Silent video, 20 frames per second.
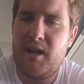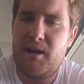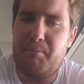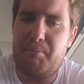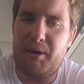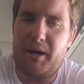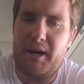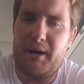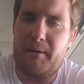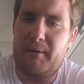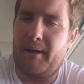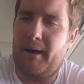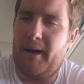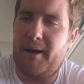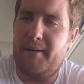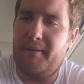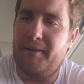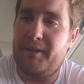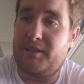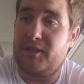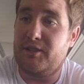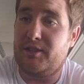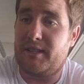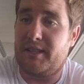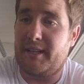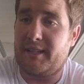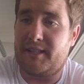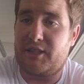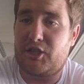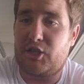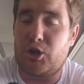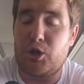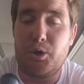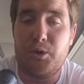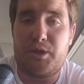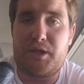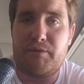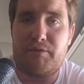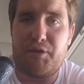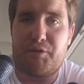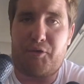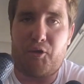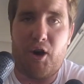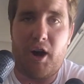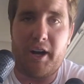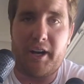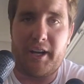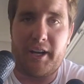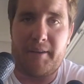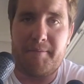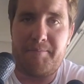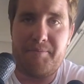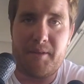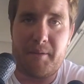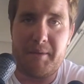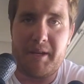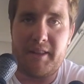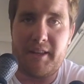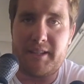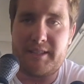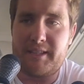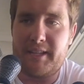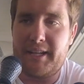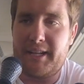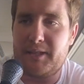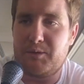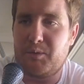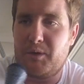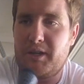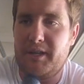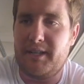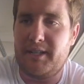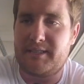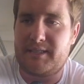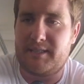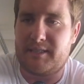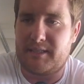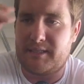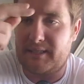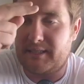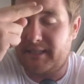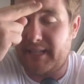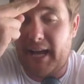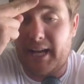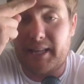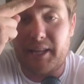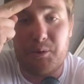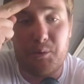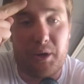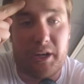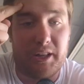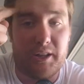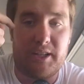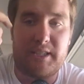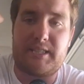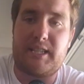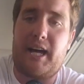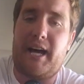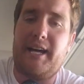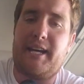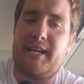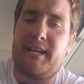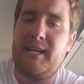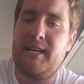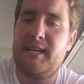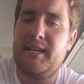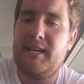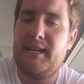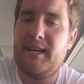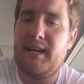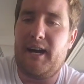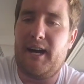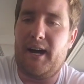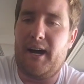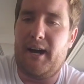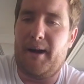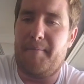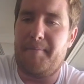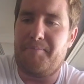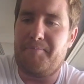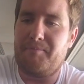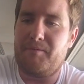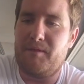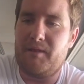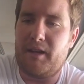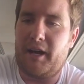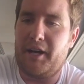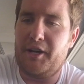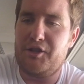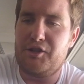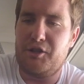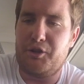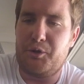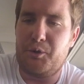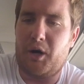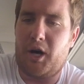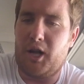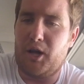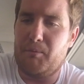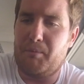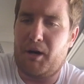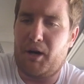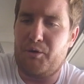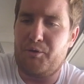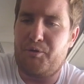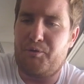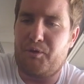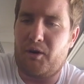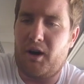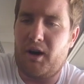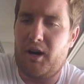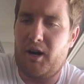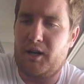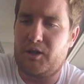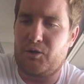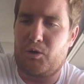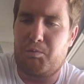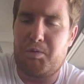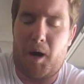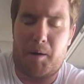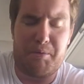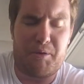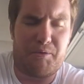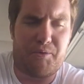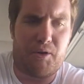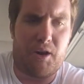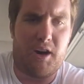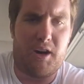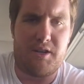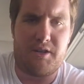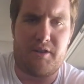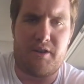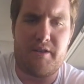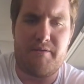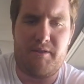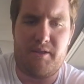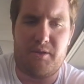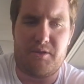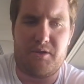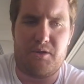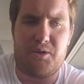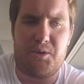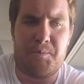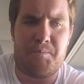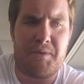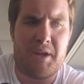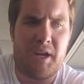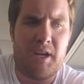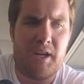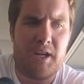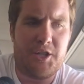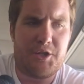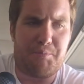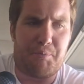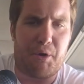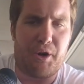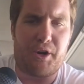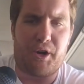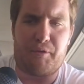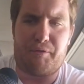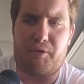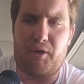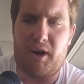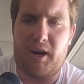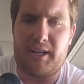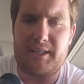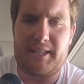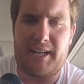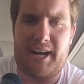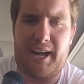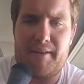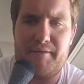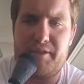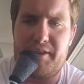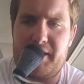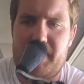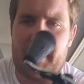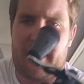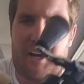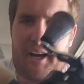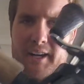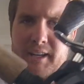But this is exclusive to frogging. I mean, it is what it is. This is exactly what it looks like. I usually do hollow bottom frogs or popping frogs, or even those new sprinkler frogs that have the